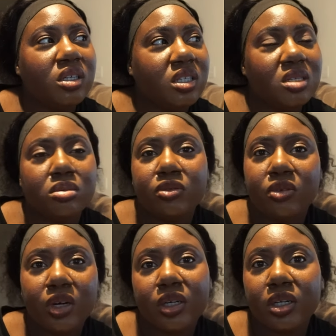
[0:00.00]
since
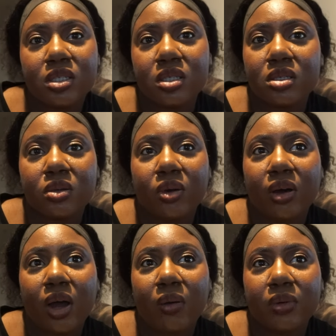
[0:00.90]
before nursing school I,
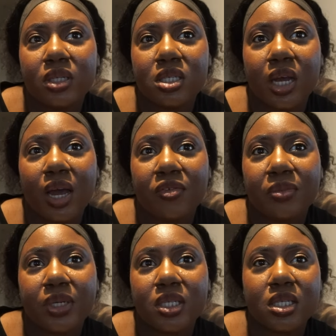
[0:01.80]
I want to say I haven't
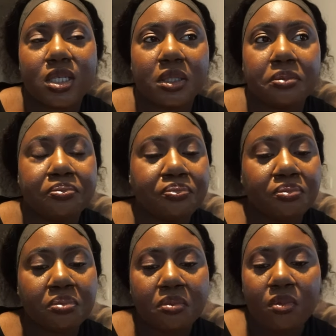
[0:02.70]
been consistent
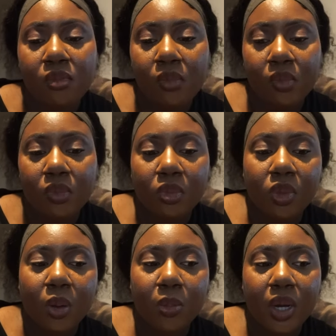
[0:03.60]

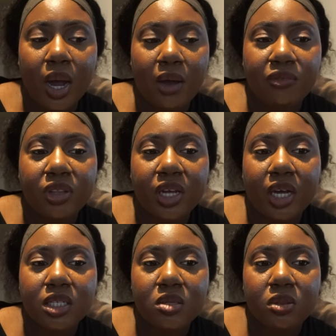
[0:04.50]
but I feel like
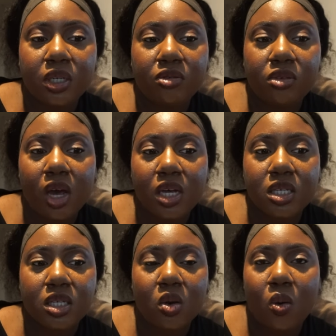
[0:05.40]
I just want to give you
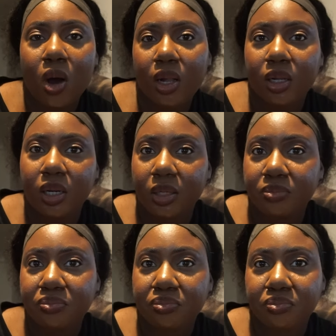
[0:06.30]
guys
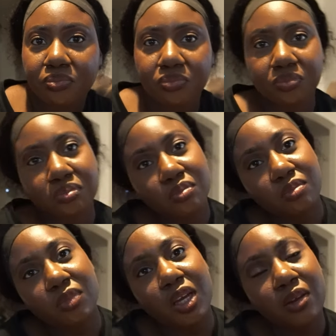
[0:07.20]
quality
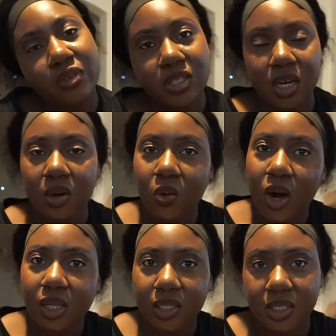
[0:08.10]
and if it's not
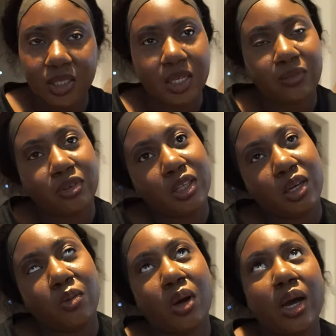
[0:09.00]
quality then I feel
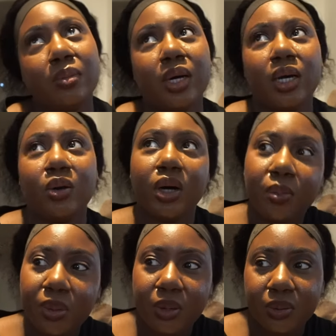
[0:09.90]
like why am I
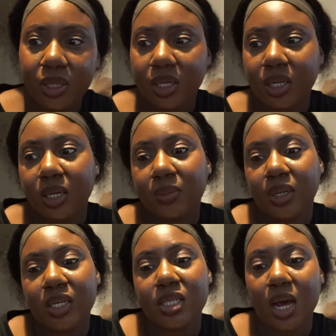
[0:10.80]
uploading it
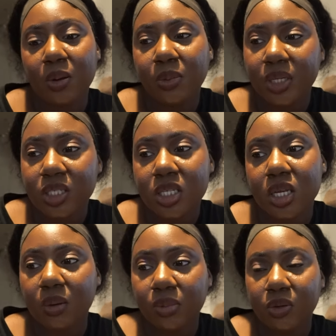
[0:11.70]
because I don't want to just
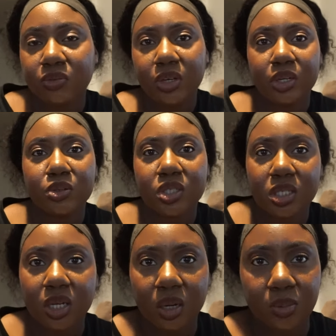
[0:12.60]
upload videos just
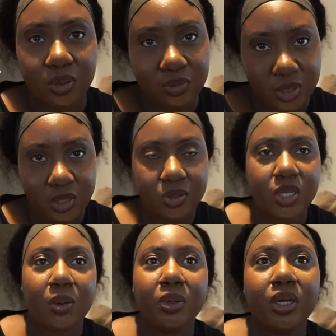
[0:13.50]
to upload videos
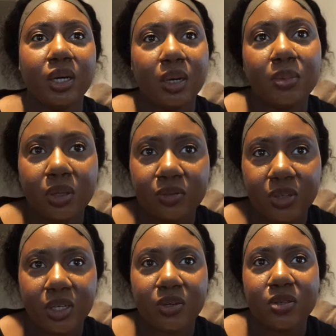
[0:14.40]
I want to upload
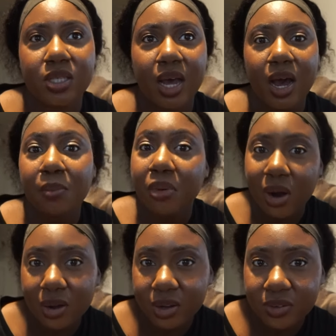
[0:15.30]
videos that I'm
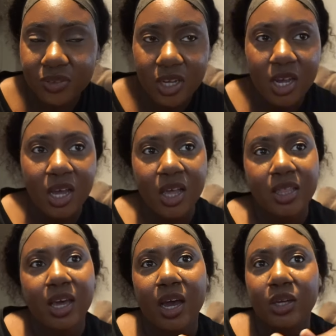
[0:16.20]
proud of
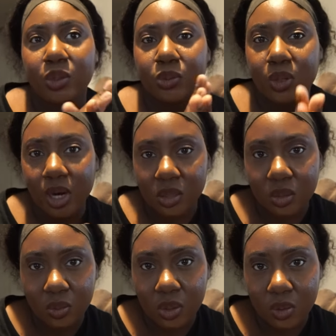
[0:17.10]
that you guys
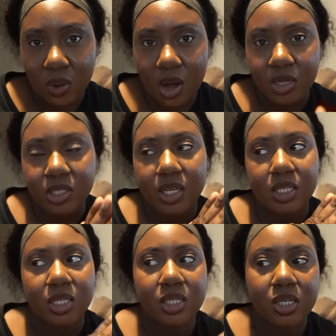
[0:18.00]
would want to watch that's
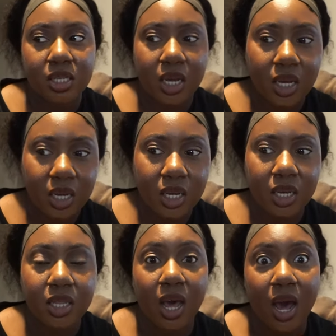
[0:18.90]

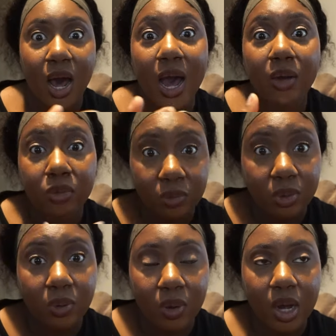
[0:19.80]
entertaining that I would
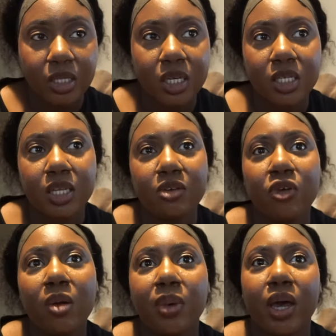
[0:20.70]
want to watch because if
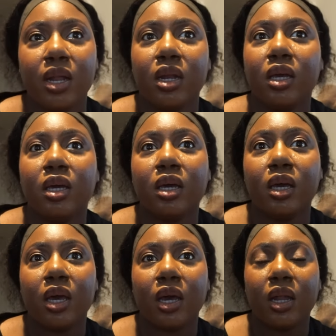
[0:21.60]
I'm editing
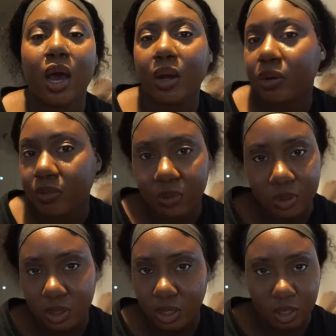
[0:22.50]
and I don't even
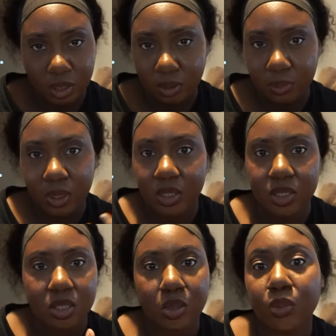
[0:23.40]
want to edit it because
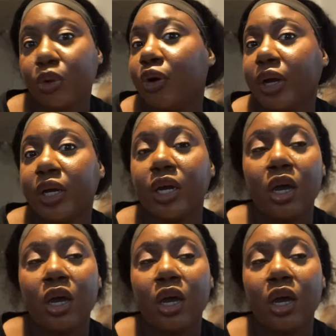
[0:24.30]
it's so boring